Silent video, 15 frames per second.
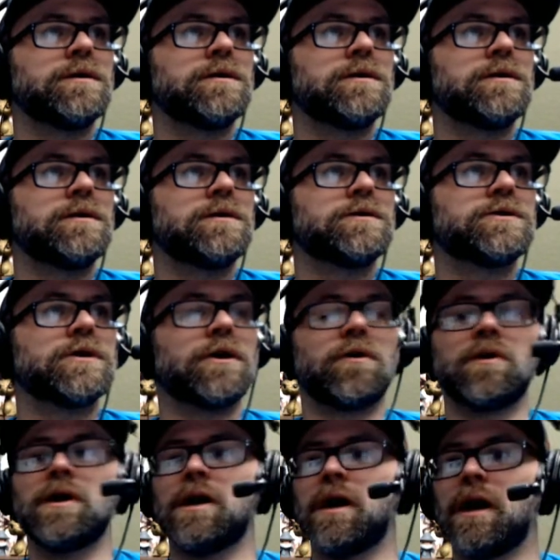So
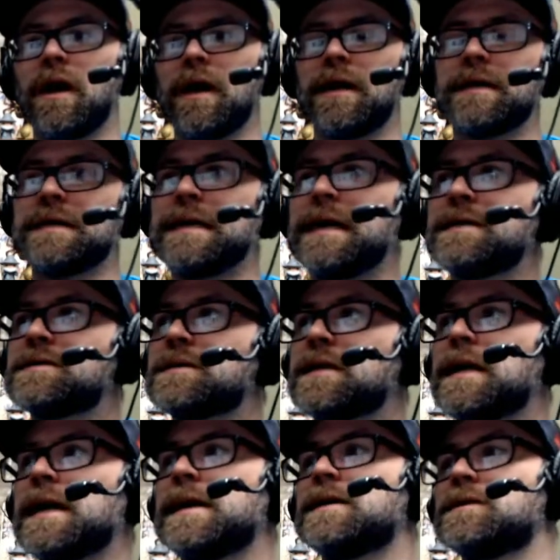NASA
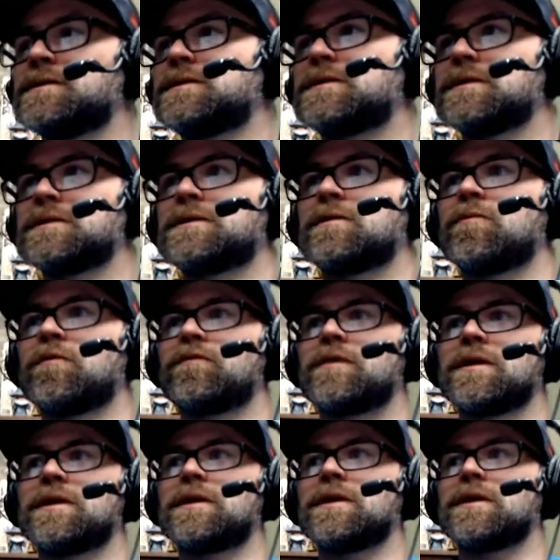has some of
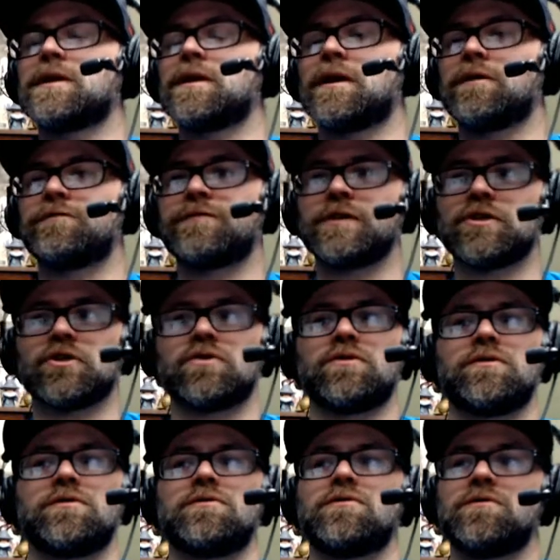the
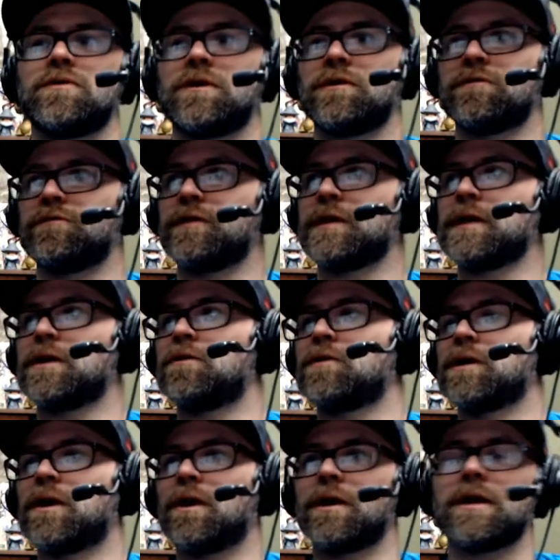official video and
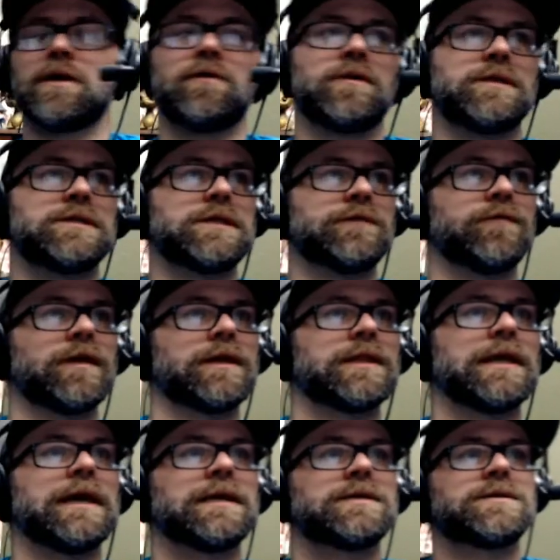audio and stuff like
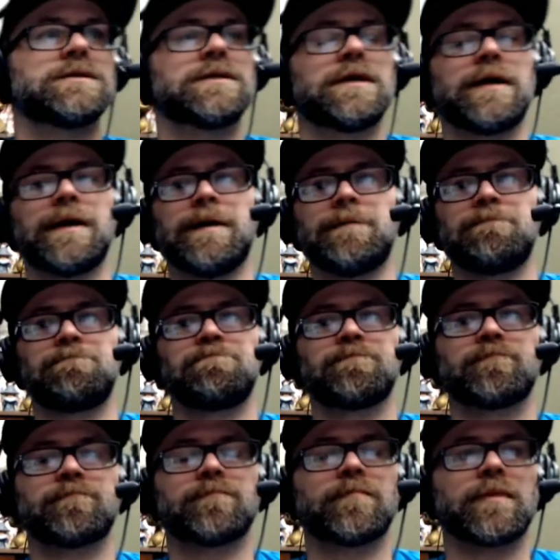that
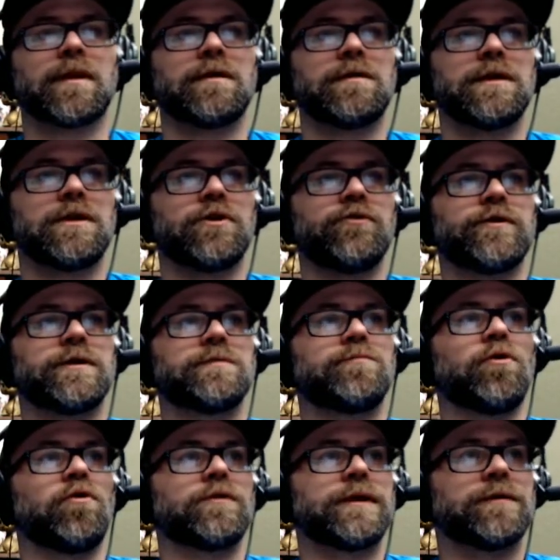that you can
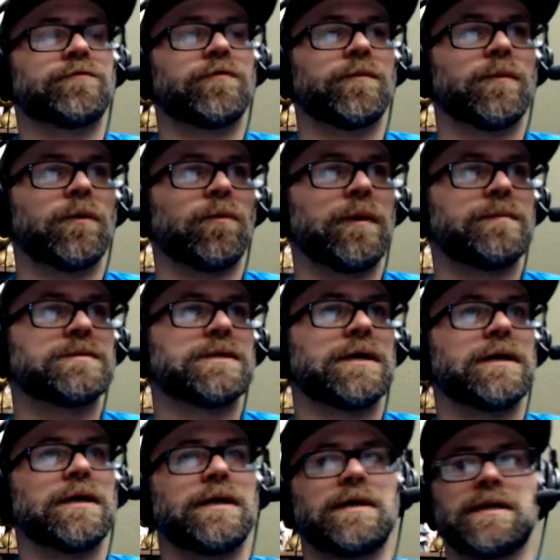pull down from their website.
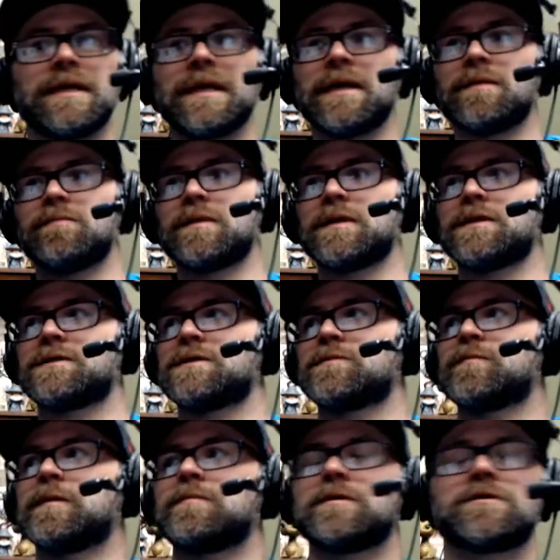And again, because it's
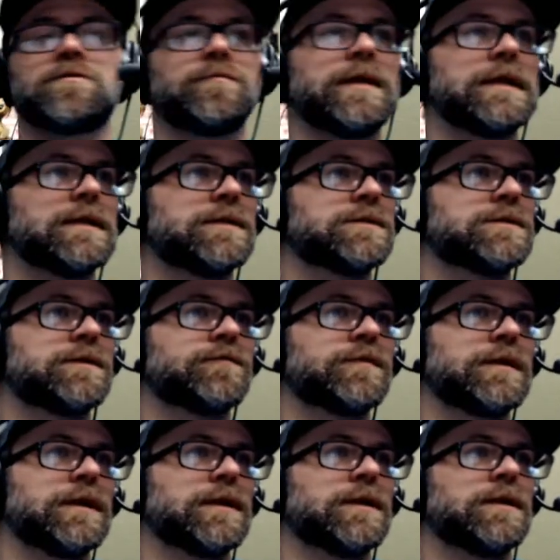public domain, it's stuff that
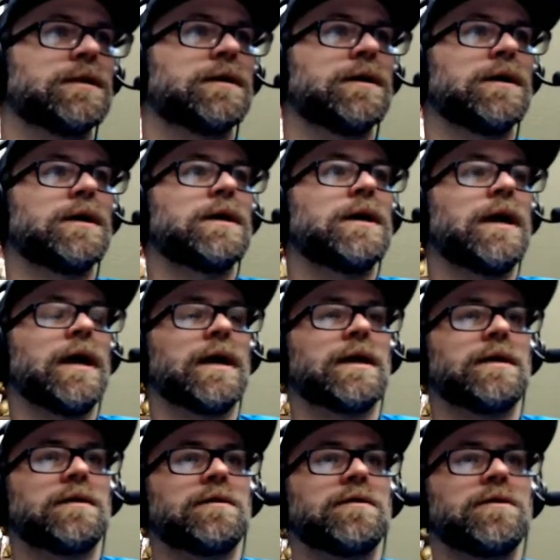I can
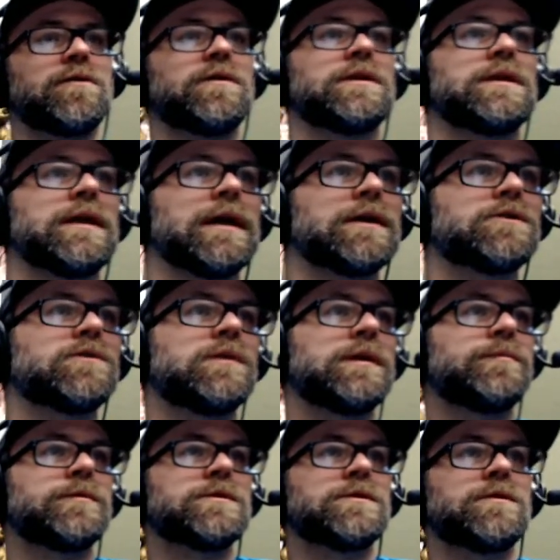include in the actual
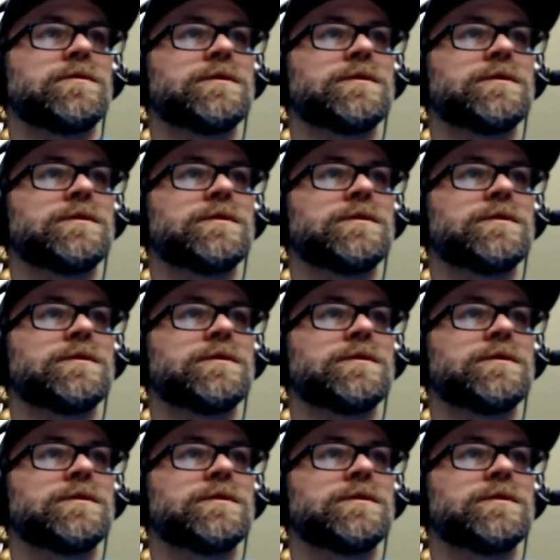episode.